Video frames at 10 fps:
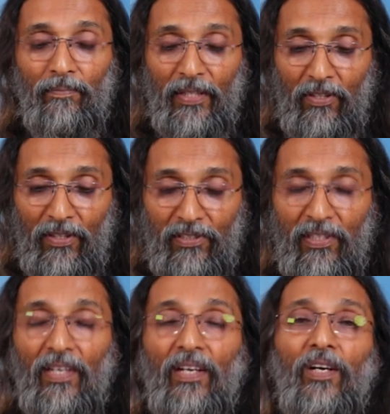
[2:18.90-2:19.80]
Because
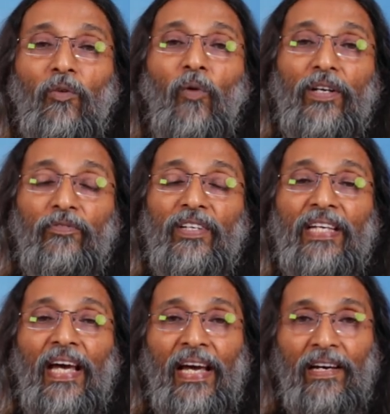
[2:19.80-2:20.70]
what we
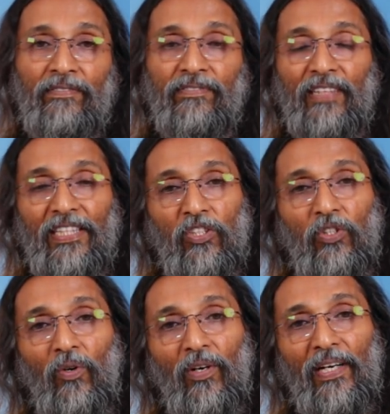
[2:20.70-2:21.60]
have as
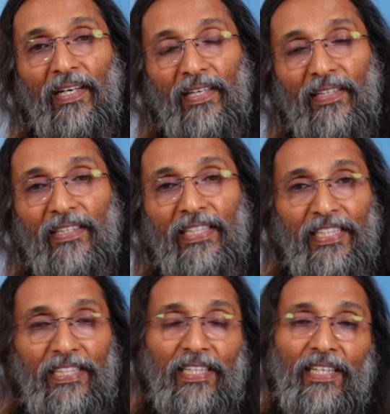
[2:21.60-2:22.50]
yoga in
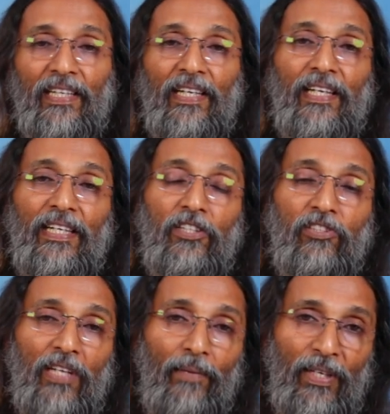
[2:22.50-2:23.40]
India
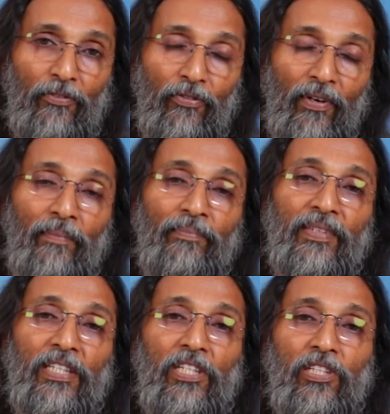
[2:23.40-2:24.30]
is coming
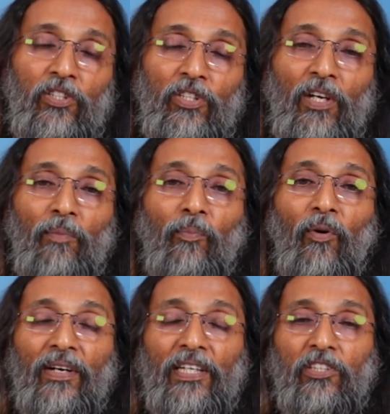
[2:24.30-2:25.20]
from these
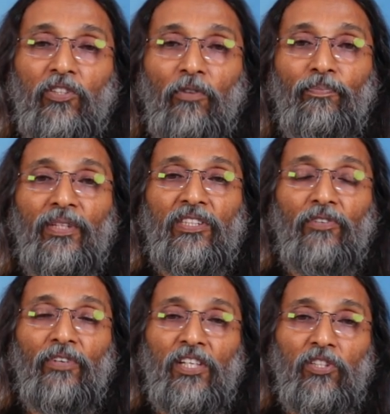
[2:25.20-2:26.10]
pockets of
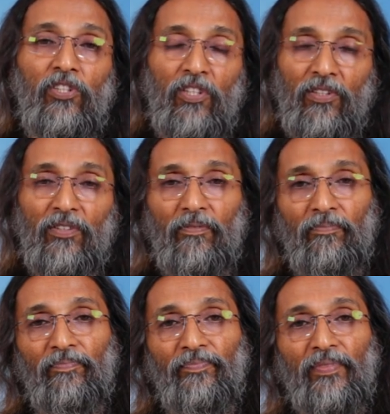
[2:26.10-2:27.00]
preservation
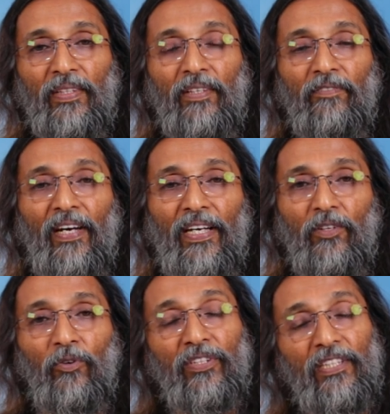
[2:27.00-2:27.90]
where
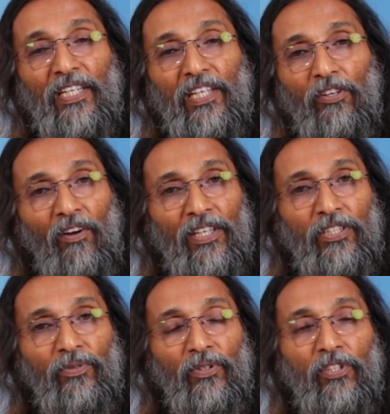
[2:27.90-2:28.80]
the original
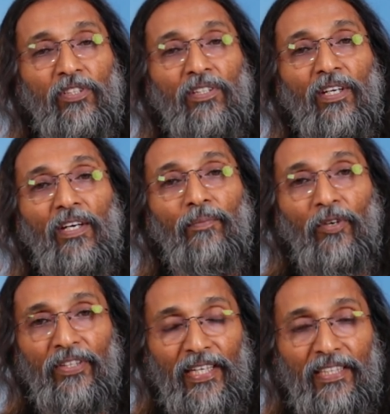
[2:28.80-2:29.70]
knowledge was
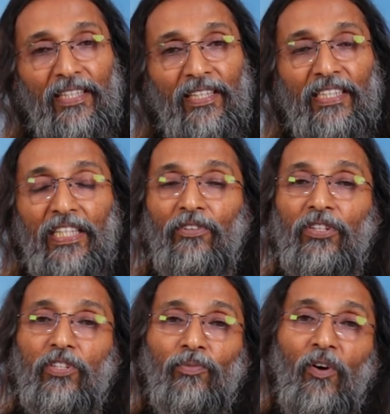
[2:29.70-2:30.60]
protected and given
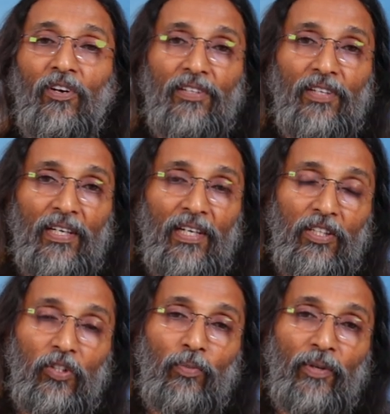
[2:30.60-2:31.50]
to small
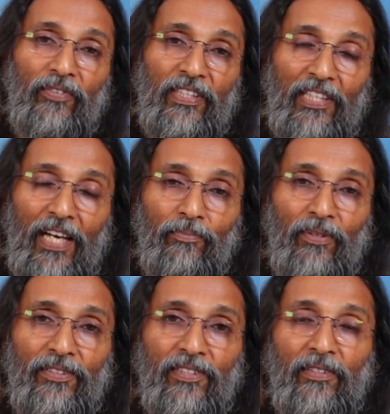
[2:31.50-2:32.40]
group of
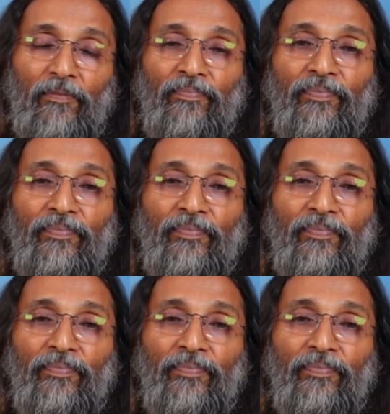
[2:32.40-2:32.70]
disciples.